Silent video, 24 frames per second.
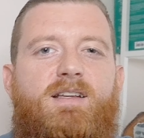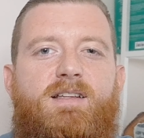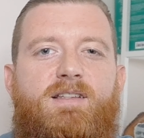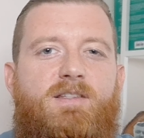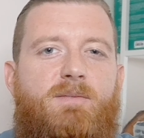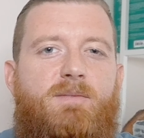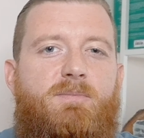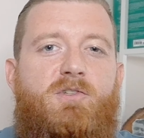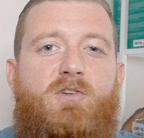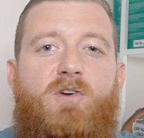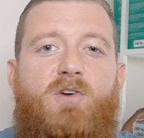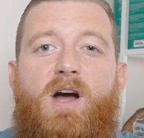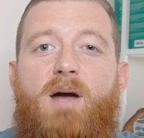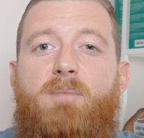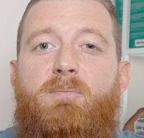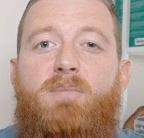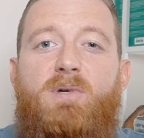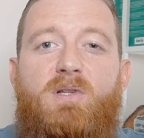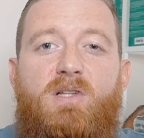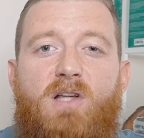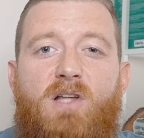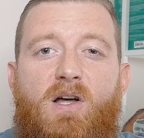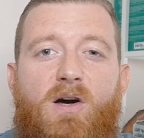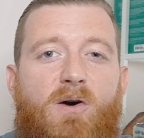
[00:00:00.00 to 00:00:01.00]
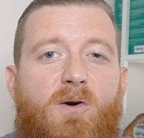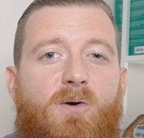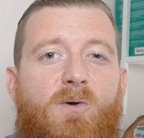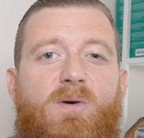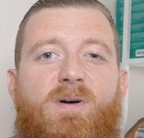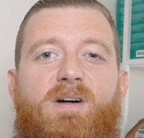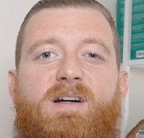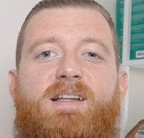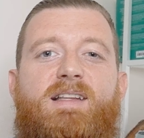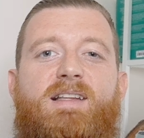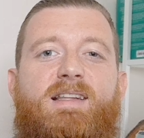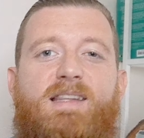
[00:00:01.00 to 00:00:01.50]
Subscribe
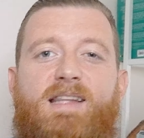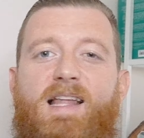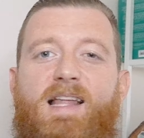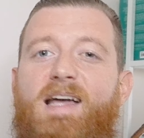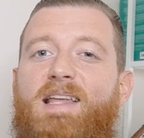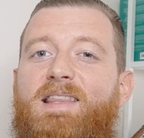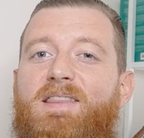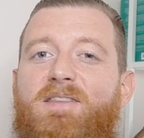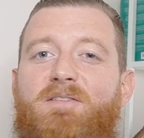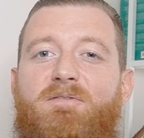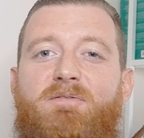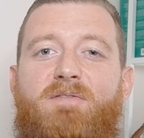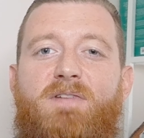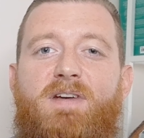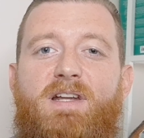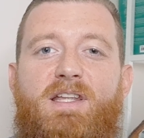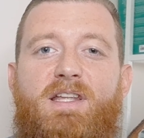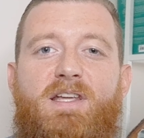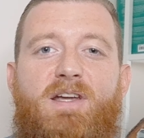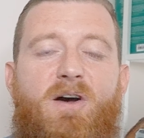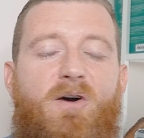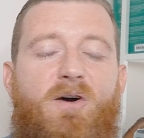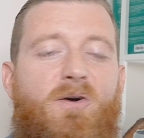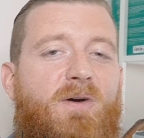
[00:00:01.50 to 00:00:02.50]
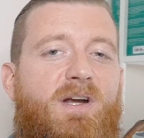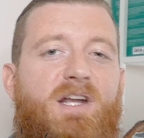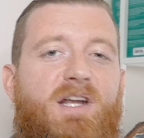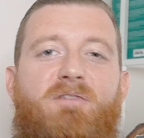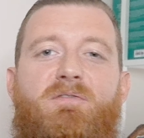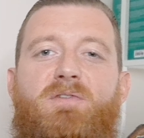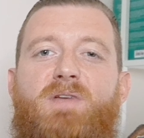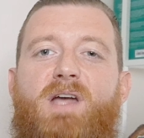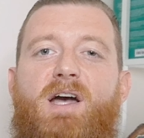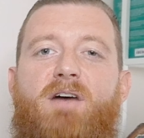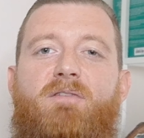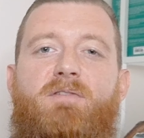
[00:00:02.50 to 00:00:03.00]
below, like the video, and
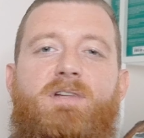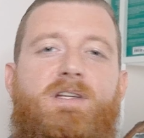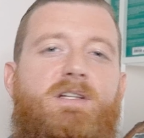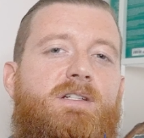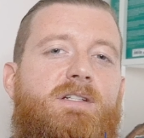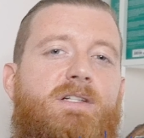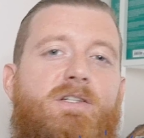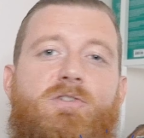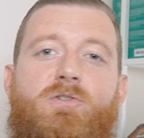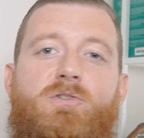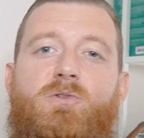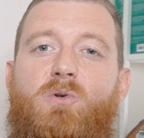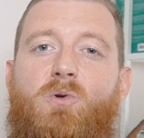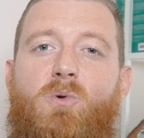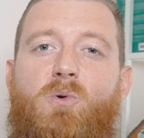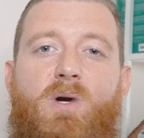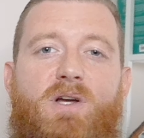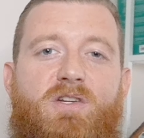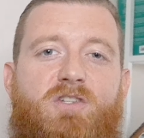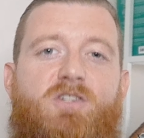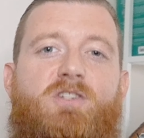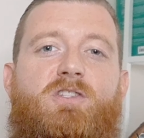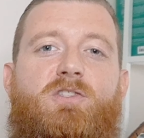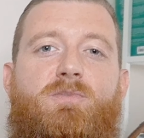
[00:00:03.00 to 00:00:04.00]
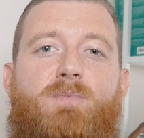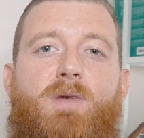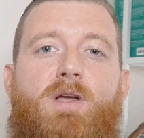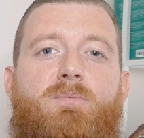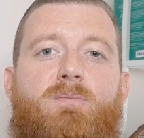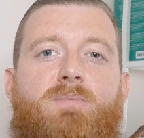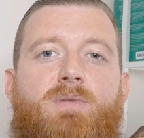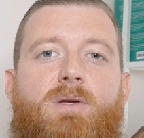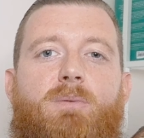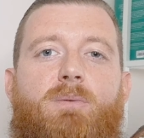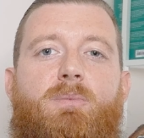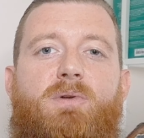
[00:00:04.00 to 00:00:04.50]
if you have any additional questions I
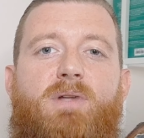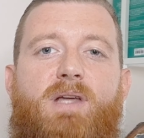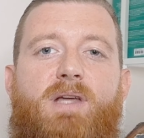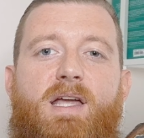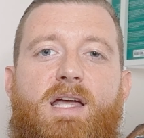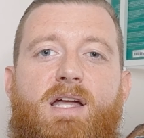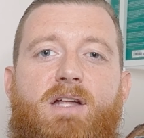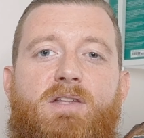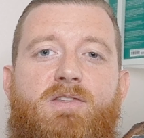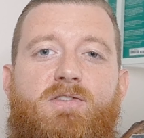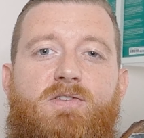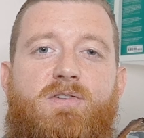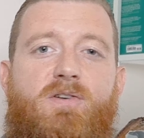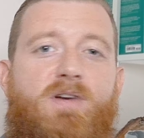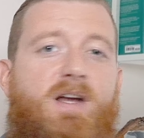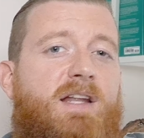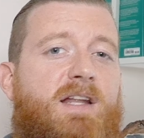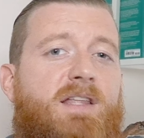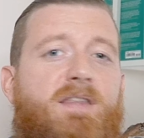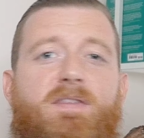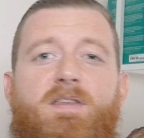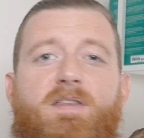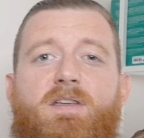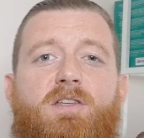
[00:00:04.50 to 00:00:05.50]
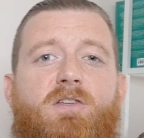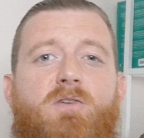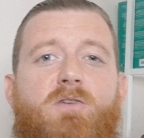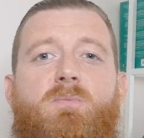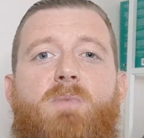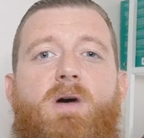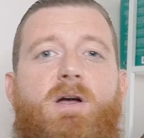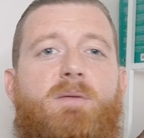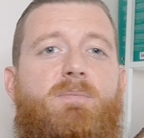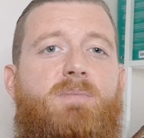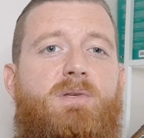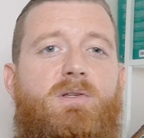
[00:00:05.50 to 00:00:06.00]
might be able to answer, anything you
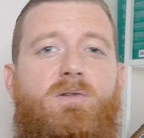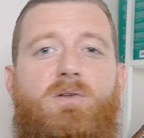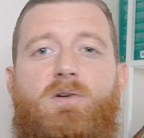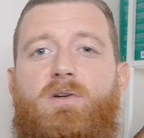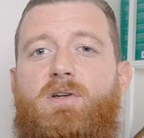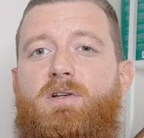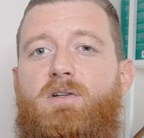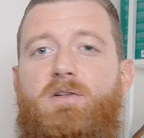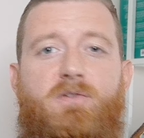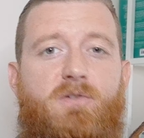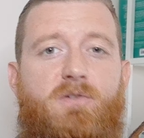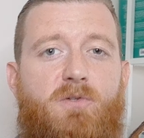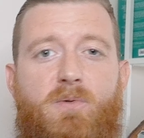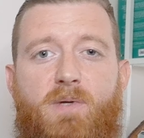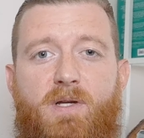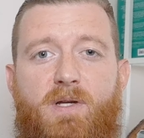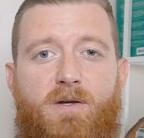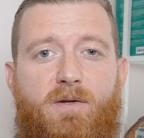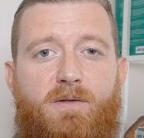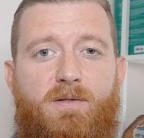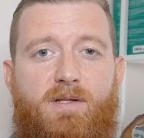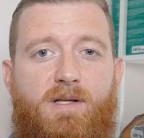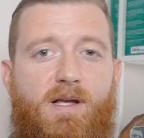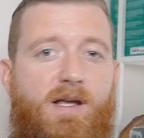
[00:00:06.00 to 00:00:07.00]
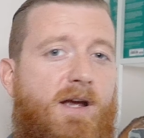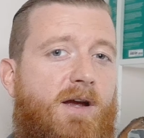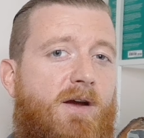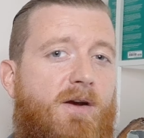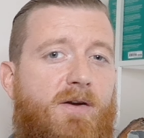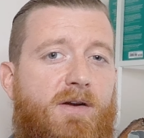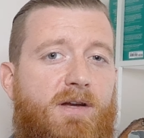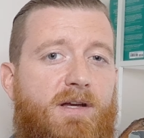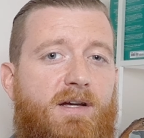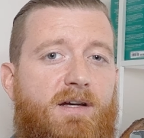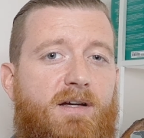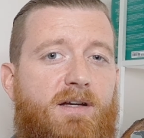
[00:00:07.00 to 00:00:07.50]
might be looking to do here in the
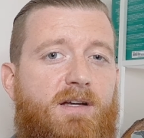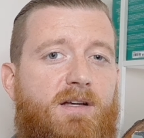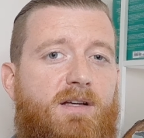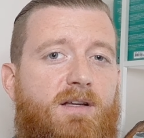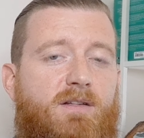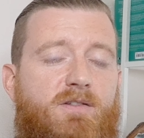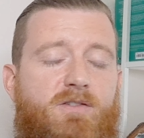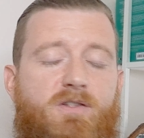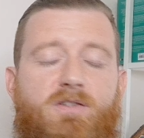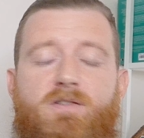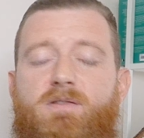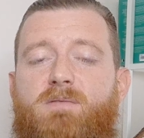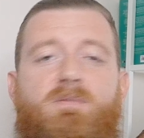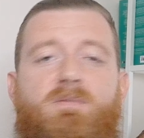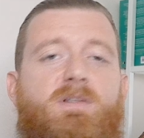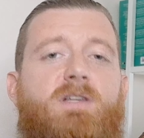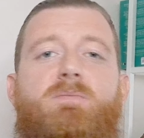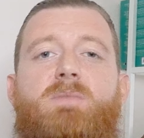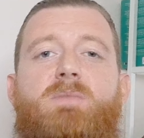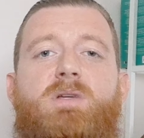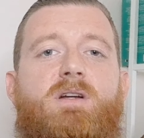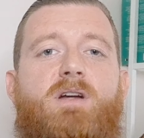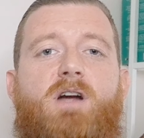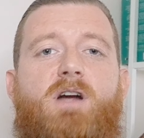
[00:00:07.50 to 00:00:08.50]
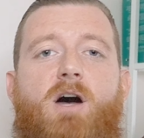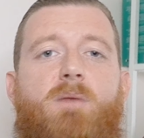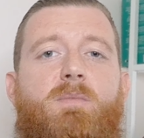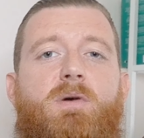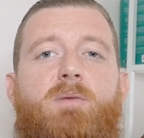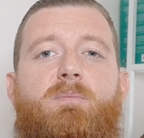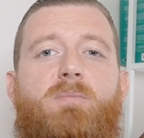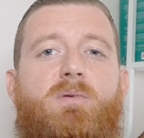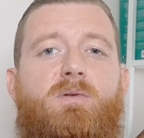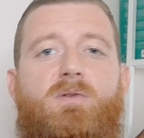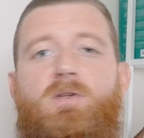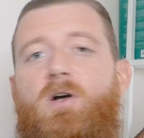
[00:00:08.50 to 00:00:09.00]
area, just leave me a
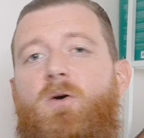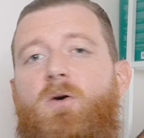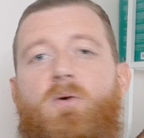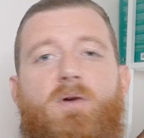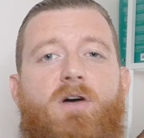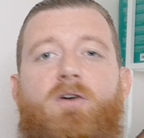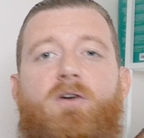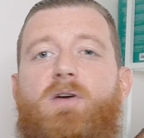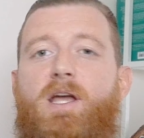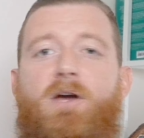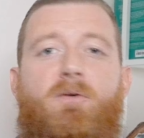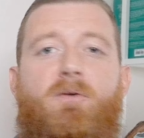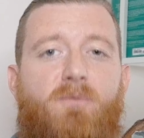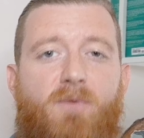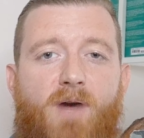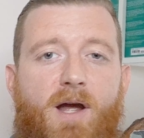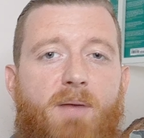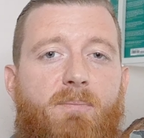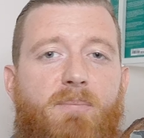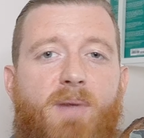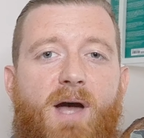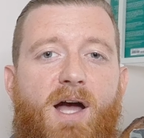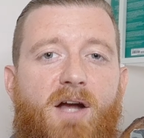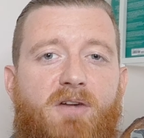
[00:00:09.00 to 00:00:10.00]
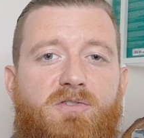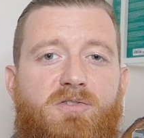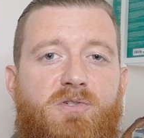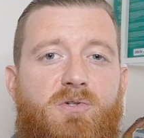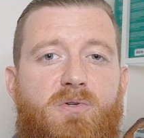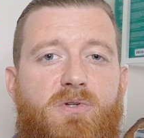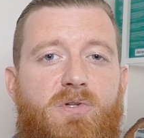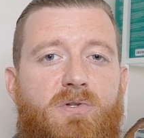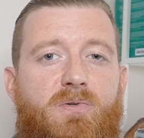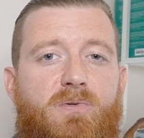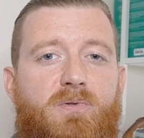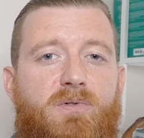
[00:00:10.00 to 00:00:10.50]
comment below and I'll get right back
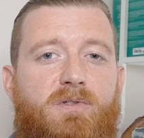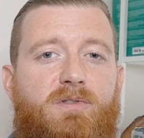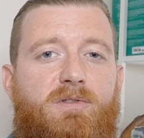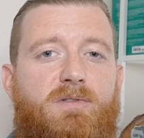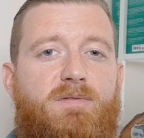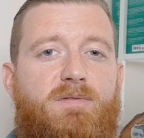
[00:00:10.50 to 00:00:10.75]
to you.